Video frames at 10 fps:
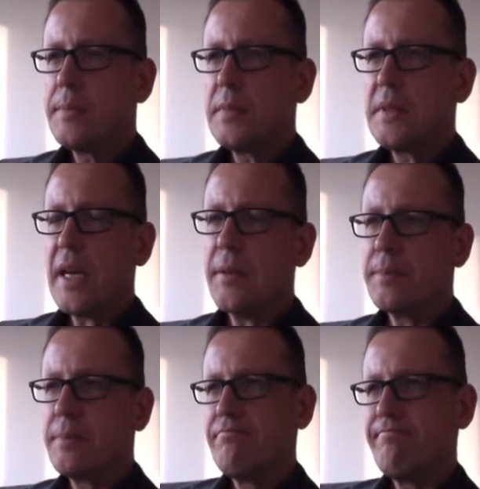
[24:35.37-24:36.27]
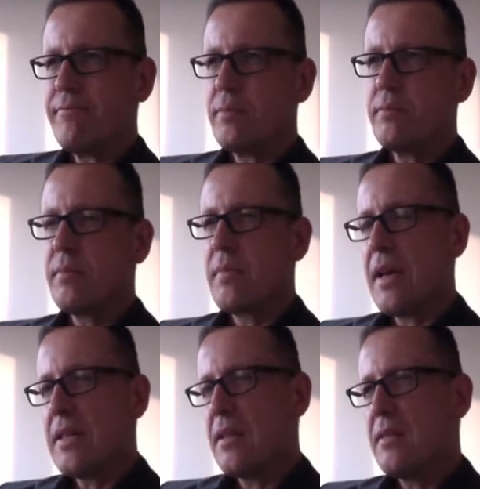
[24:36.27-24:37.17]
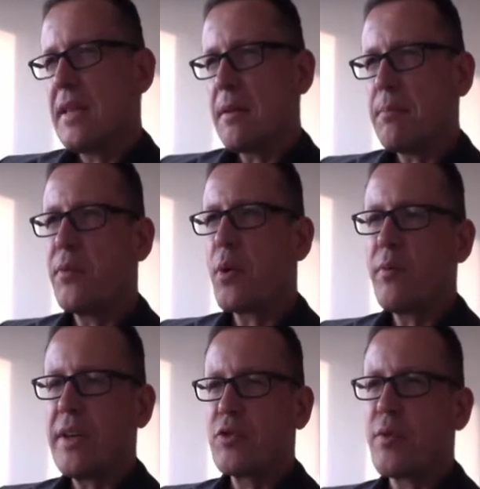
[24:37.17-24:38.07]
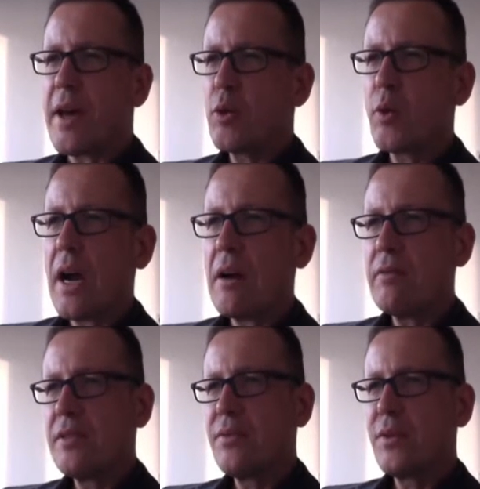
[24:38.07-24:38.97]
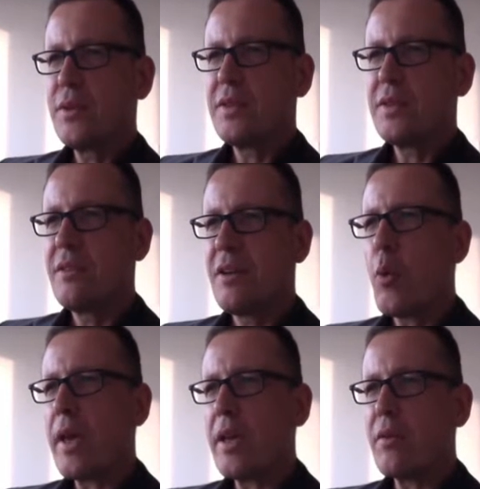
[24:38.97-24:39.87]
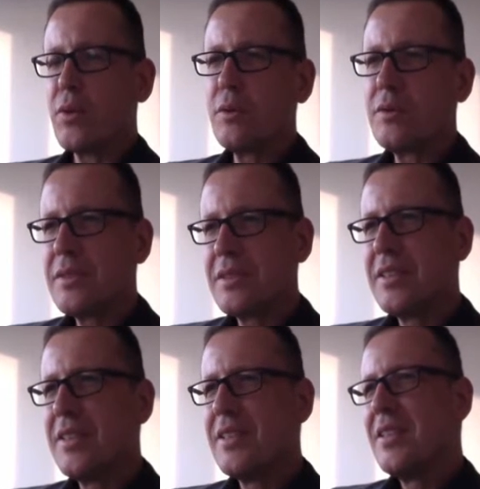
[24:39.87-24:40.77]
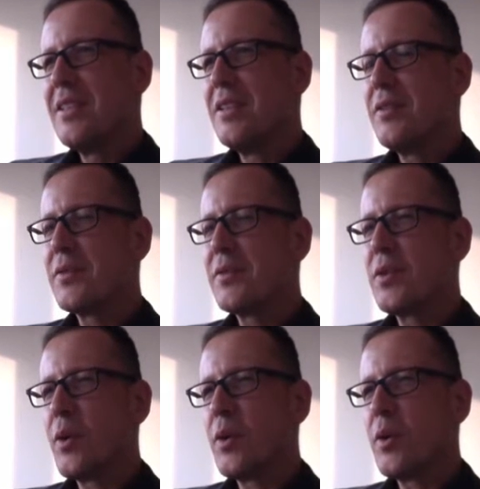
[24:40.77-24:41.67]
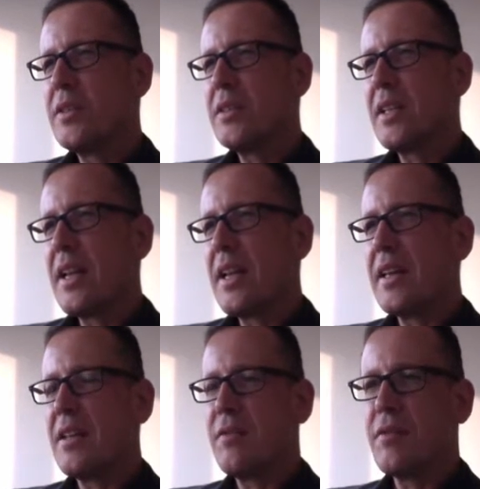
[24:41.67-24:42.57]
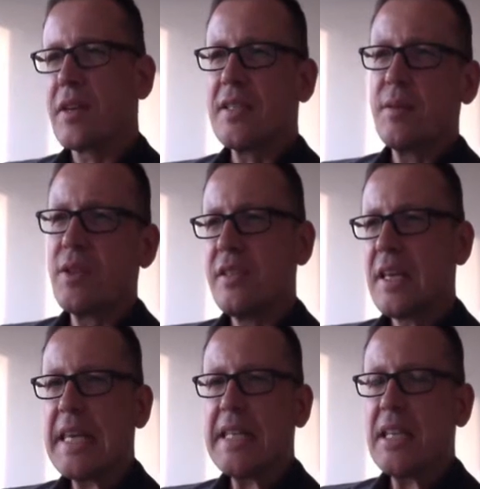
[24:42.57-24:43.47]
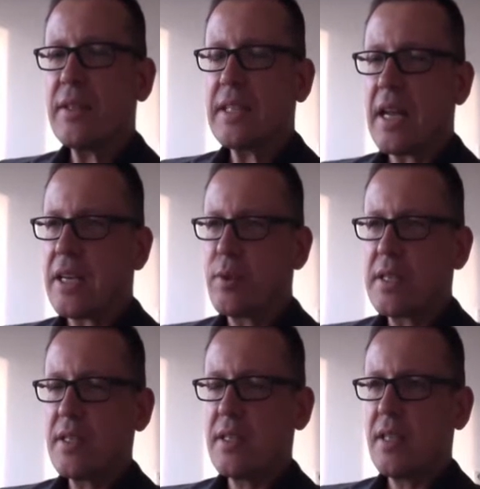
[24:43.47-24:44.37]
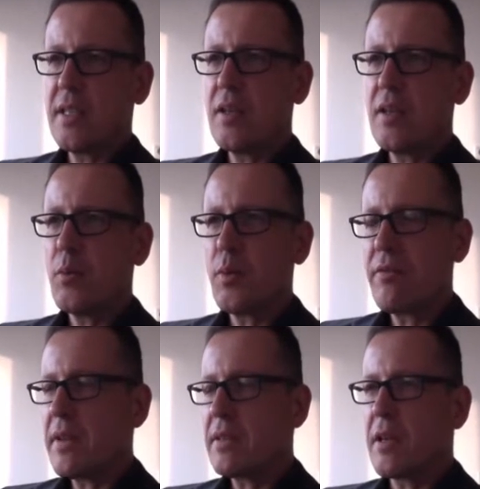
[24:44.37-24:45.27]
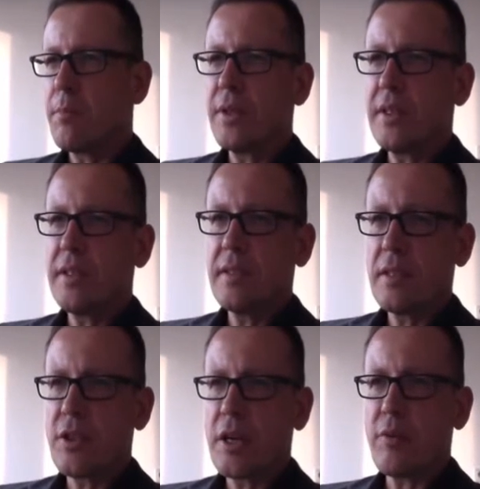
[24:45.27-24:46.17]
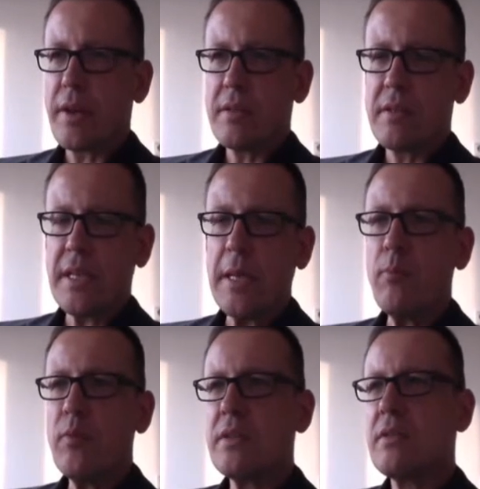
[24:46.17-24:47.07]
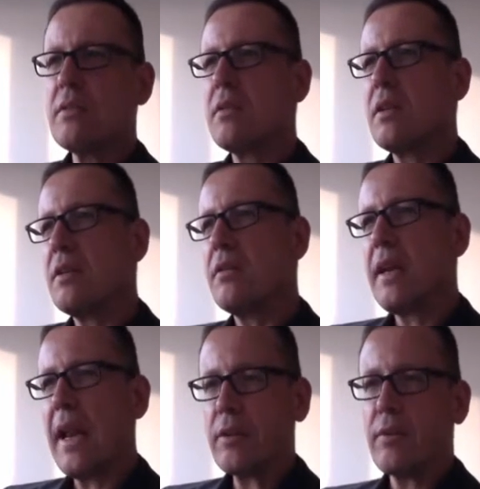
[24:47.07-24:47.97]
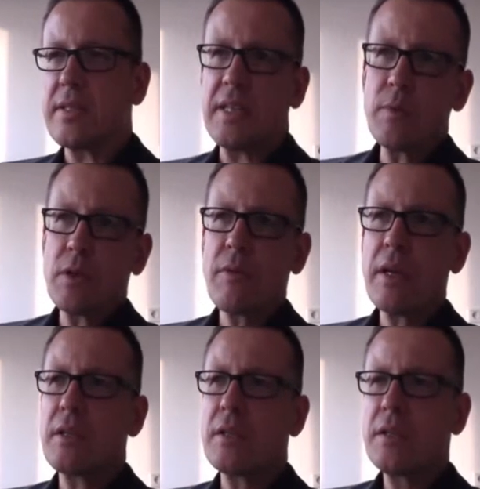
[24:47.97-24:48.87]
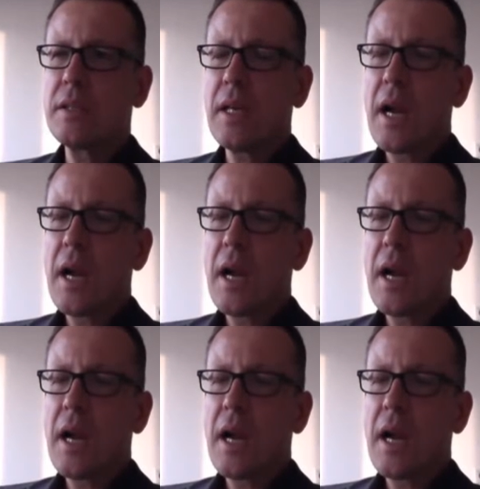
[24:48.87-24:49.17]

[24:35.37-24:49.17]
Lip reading: Yeah, as I said before, we're trying to harvest first the low-hanging fruits. Of course, like if a customer is heating with electricity, we have met companies that generate steam with electric steam generators.